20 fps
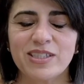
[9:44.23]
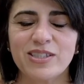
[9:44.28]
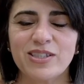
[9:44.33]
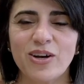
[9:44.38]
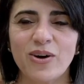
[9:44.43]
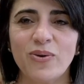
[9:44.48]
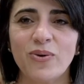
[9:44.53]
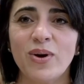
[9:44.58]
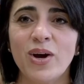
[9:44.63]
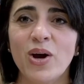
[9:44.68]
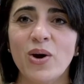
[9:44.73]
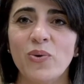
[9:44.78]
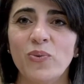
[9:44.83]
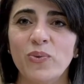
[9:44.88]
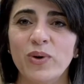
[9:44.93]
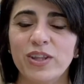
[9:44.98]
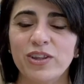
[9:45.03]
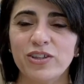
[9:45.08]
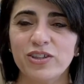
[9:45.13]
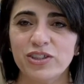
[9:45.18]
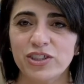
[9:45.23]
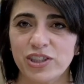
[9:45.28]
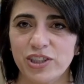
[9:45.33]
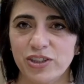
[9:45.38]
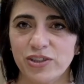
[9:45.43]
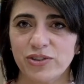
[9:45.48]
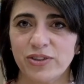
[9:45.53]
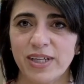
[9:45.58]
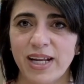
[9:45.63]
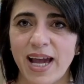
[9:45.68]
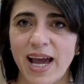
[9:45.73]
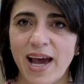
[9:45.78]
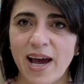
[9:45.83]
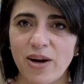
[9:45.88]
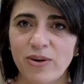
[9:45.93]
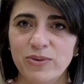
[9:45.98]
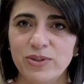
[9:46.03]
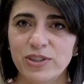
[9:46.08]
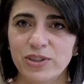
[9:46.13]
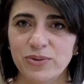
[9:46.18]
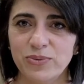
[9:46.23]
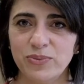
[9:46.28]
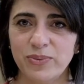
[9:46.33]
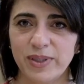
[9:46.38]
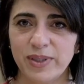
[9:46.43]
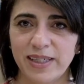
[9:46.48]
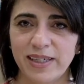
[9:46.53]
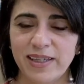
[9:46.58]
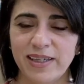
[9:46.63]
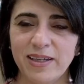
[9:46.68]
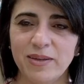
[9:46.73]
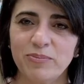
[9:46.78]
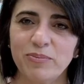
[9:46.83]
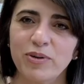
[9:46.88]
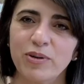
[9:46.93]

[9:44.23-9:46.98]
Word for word: So, with your children, how do we